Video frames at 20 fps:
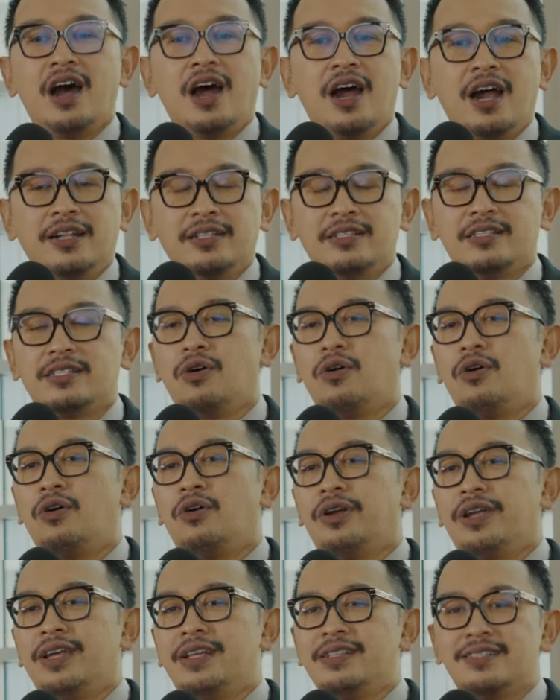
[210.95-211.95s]
arts
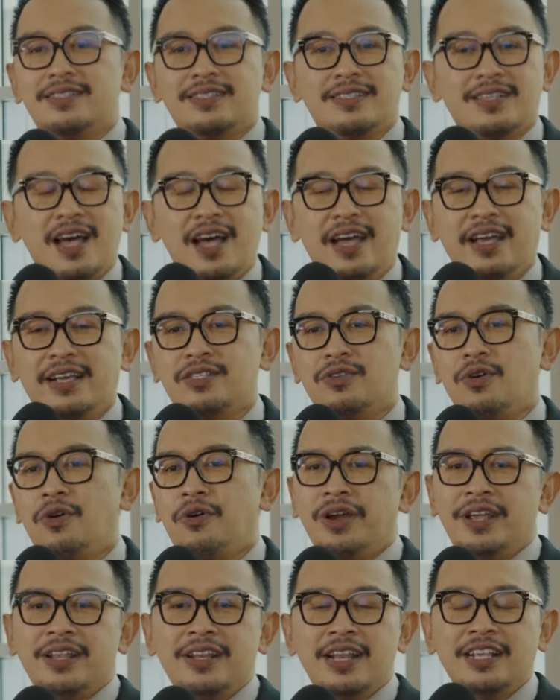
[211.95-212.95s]
or in science
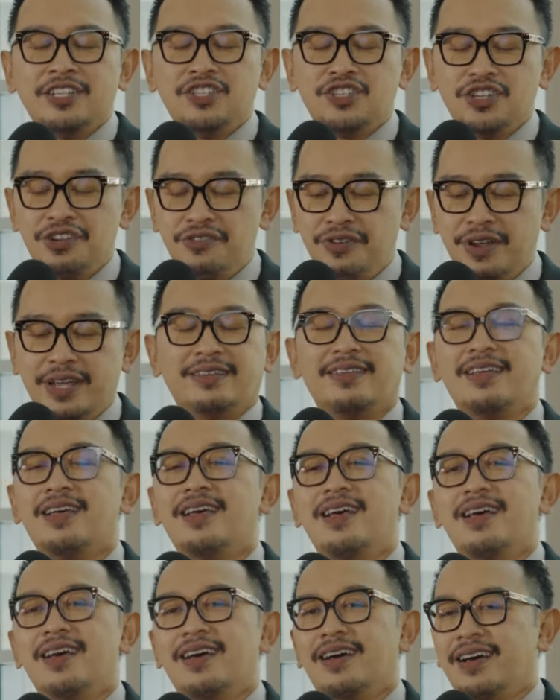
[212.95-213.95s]
or in engineering,
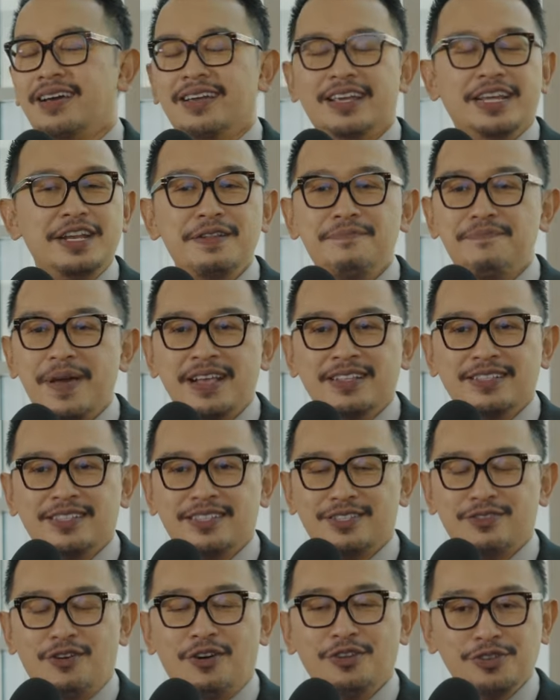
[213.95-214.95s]
it
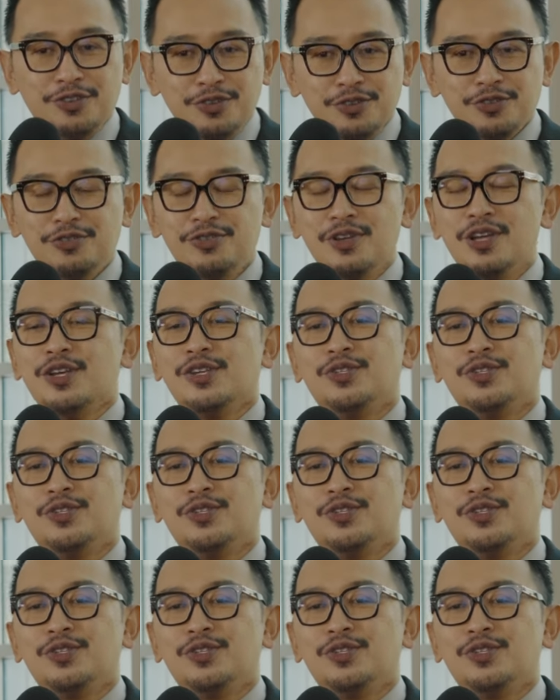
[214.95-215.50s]
depends on you.